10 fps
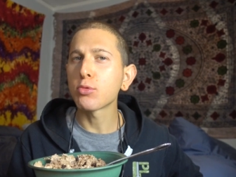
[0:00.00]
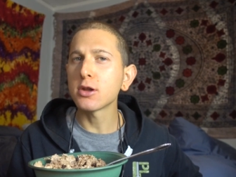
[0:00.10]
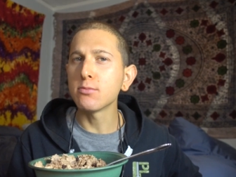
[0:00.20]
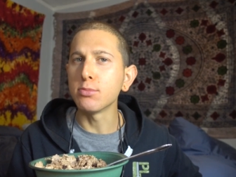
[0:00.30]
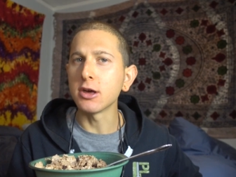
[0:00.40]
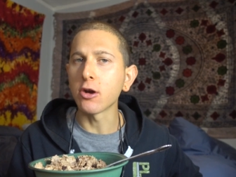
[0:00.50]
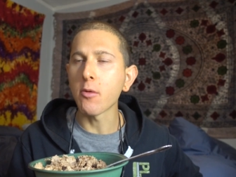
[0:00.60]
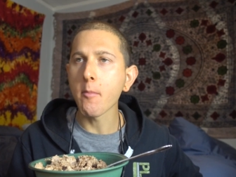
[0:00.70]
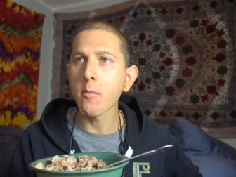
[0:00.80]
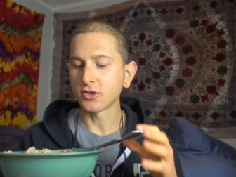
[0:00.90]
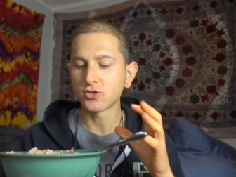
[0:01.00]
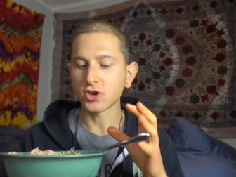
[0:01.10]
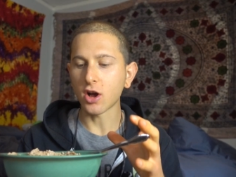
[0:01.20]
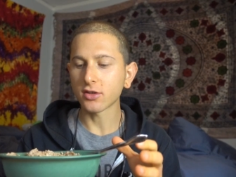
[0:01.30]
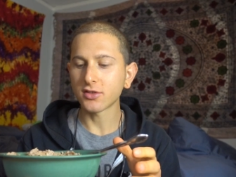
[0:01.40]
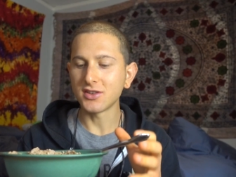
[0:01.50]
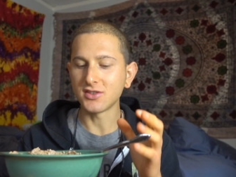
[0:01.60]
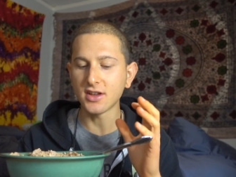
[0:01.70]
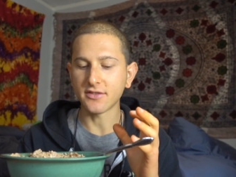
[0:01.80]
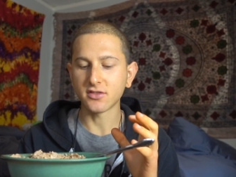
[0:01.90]
Pretty bitter. The
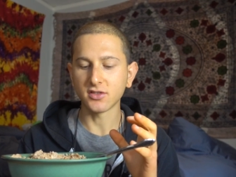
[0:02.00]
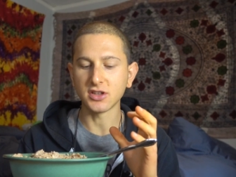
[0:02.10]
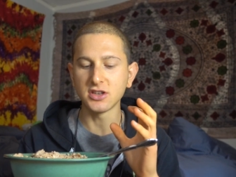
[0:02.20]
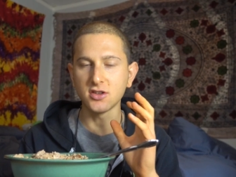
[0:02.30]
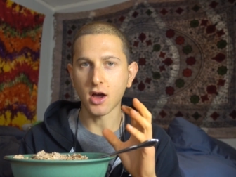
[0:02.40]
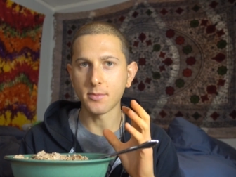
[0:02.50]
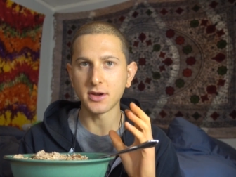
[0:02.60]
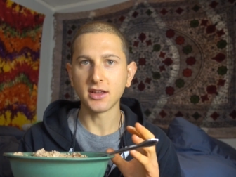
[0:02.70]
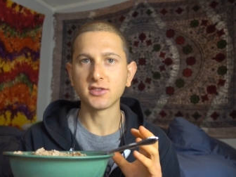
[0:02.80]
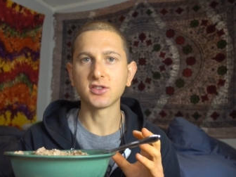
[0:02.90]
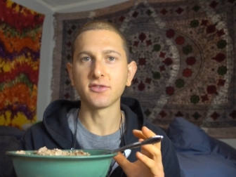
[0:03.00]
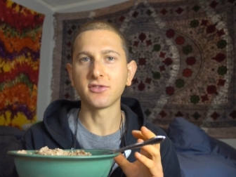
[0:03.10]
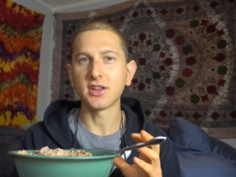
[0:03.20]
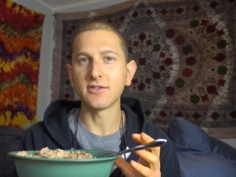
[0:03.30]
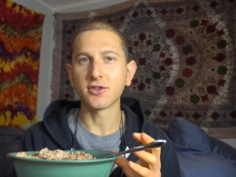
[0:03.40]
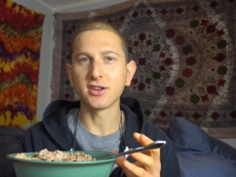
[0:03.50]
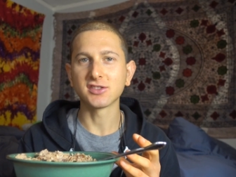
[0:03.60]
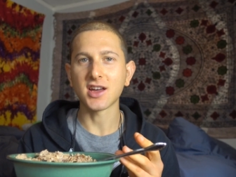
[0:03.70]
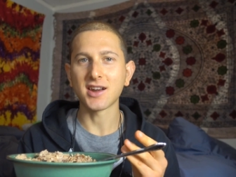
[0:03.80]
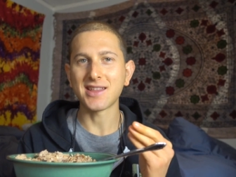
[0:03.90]
chocolate definitely dominates the flavor.
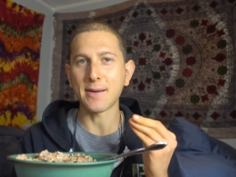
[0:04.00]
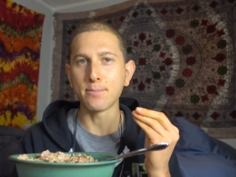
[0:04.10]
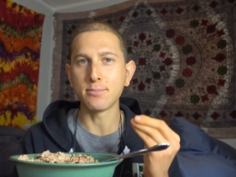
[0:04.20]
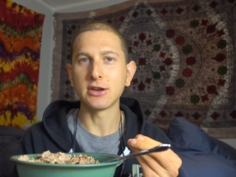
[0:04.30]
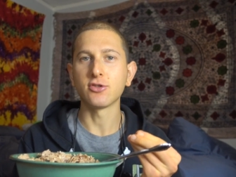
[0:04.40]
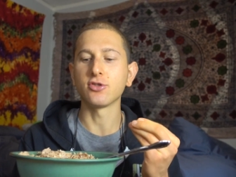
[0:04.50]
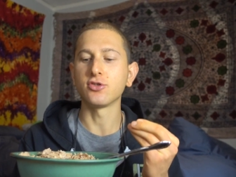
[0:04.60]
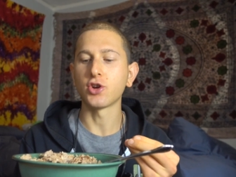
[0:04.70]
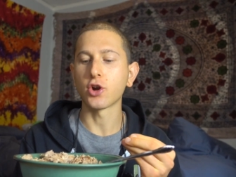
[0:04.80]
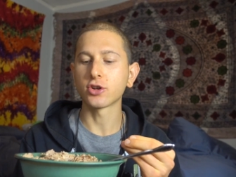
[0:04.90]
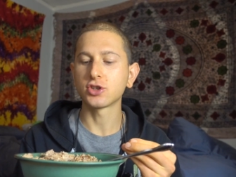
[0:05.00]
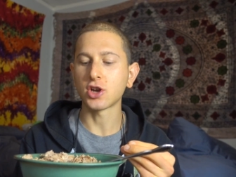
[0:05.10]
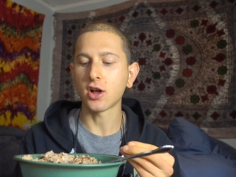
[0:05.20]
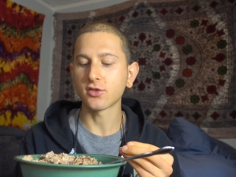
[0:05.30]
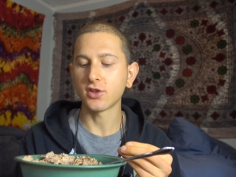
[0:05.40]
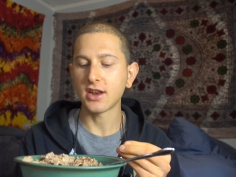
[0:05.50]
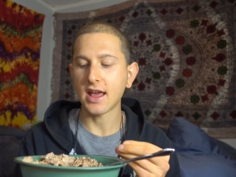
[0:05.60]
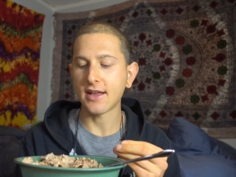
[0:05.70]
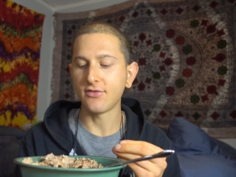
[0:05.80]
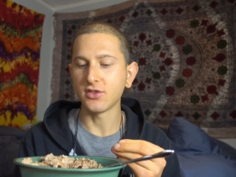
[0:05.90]
It's kind of that bitter, dark chocolate,
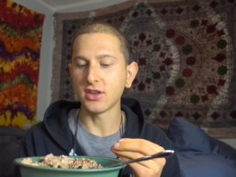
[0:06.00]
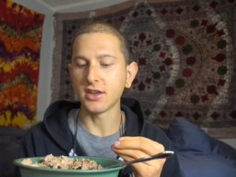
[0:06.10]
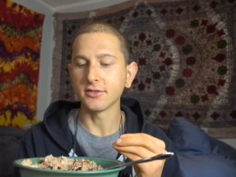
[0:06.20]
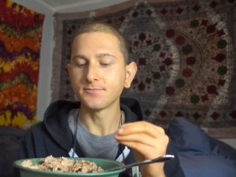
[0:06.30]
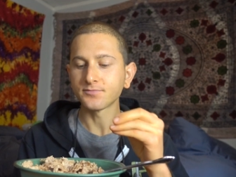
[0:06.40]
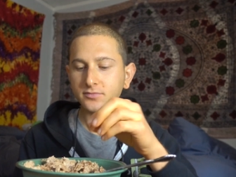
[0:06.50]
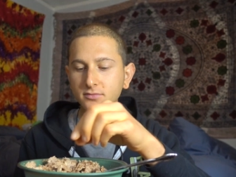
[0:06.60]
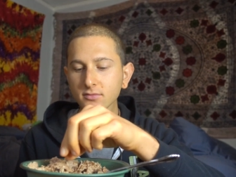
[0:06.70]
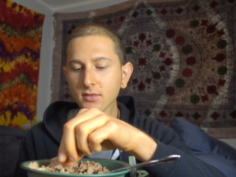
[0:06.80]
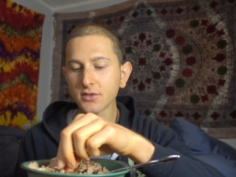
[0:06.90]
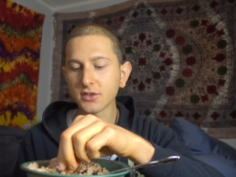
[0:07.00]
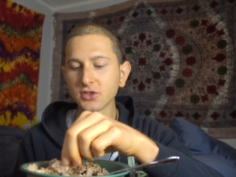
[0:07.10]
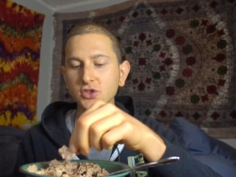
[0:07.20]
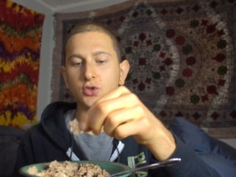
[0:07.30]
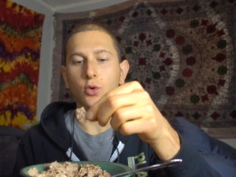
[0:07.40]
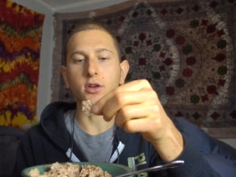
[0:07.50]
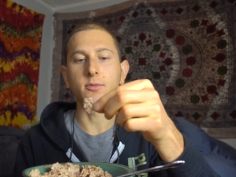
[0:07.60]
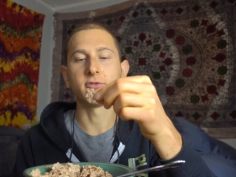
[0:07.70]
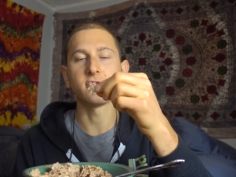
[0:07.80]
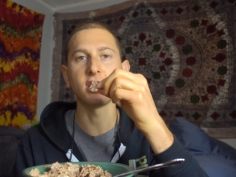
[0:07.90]
and these
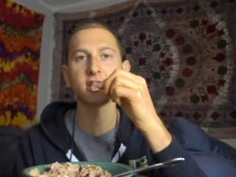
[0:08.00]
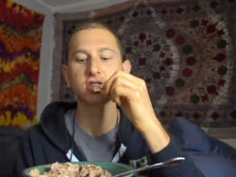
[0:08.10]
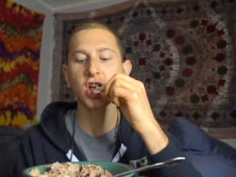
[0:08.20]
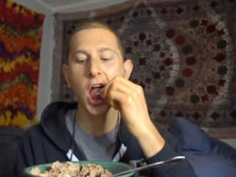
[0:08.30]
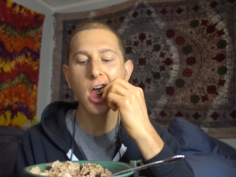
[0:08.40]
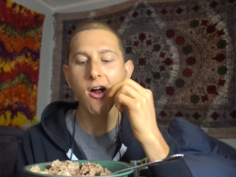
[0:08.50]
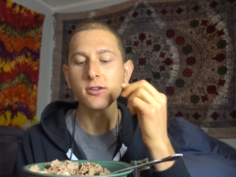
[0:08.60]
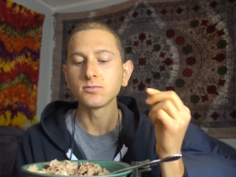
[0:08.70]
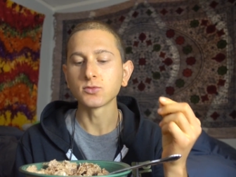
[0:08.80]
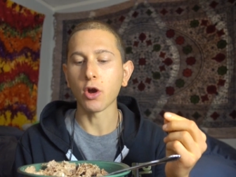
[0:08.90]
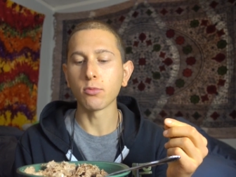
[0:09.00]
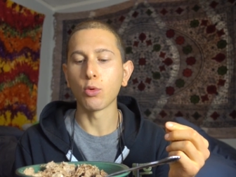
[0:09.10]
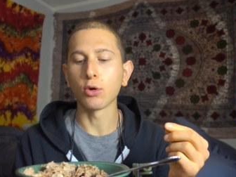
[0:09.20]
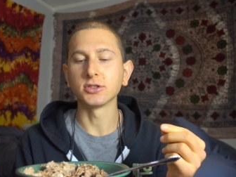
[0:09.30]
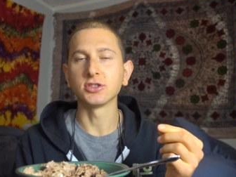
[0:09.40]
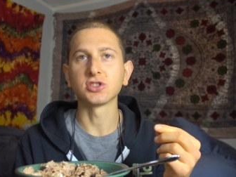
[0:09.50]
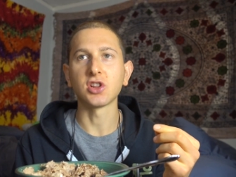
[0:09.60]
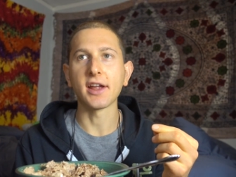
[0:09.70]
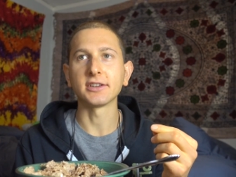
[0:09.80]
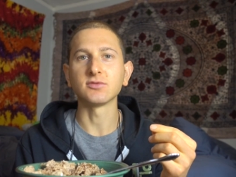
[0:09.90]
sorghum flakes are more just
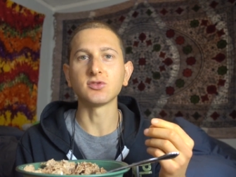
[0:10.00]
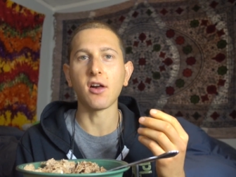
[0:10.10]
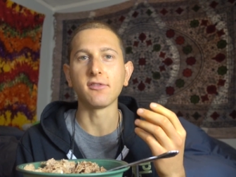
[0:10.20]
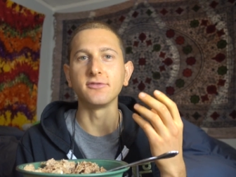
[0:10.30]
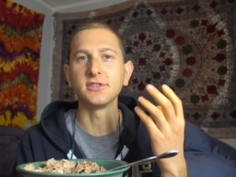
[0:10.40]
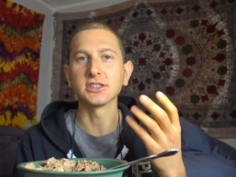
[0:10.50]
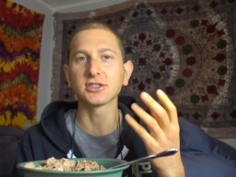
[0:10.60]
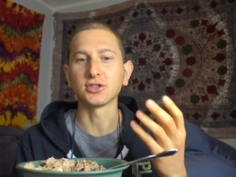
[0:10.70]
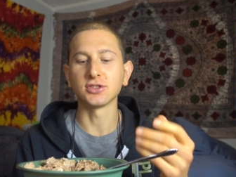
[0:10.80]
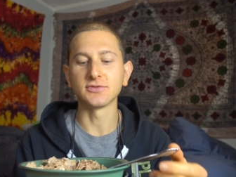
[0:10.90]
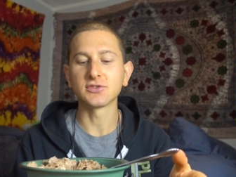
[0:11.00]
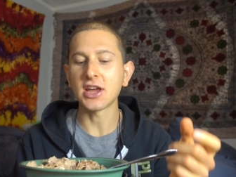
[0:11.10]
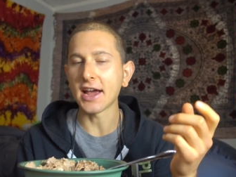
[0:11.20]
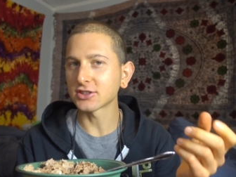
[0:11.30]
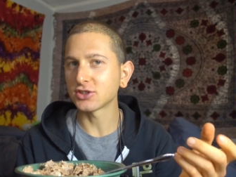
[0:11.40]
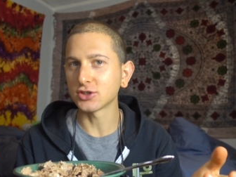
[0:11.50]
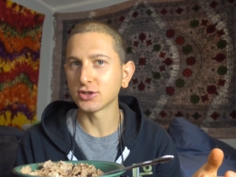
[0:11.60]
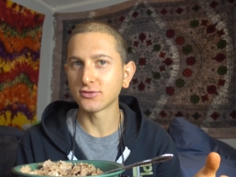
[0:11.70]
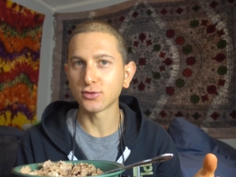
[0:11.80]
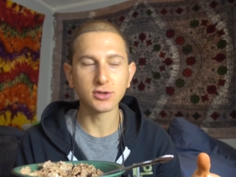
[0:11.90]
like a vehicle of
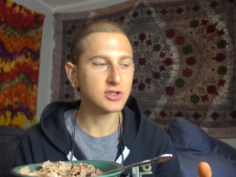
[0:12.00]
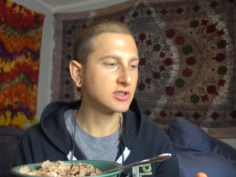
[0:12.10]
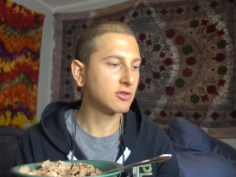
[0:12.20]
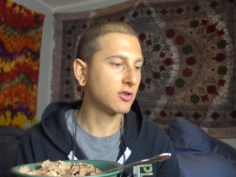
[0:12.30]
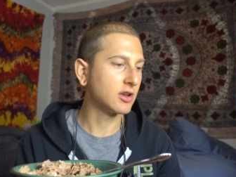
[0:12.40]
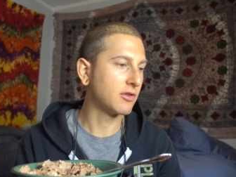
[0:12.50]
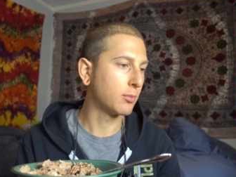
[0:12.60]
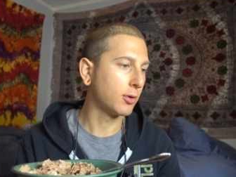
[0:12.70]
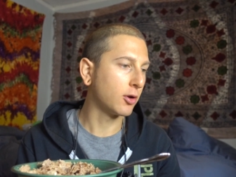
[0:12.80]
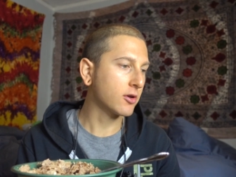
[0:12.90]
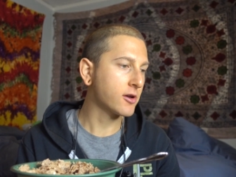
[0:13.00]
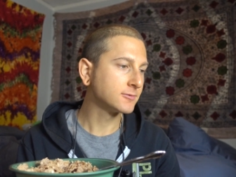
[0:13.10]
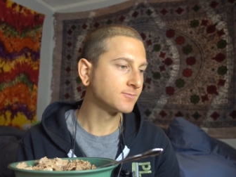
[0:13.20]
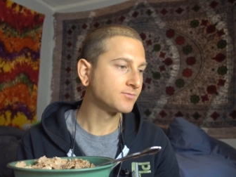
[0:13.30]
texture for the cereal and the bulk.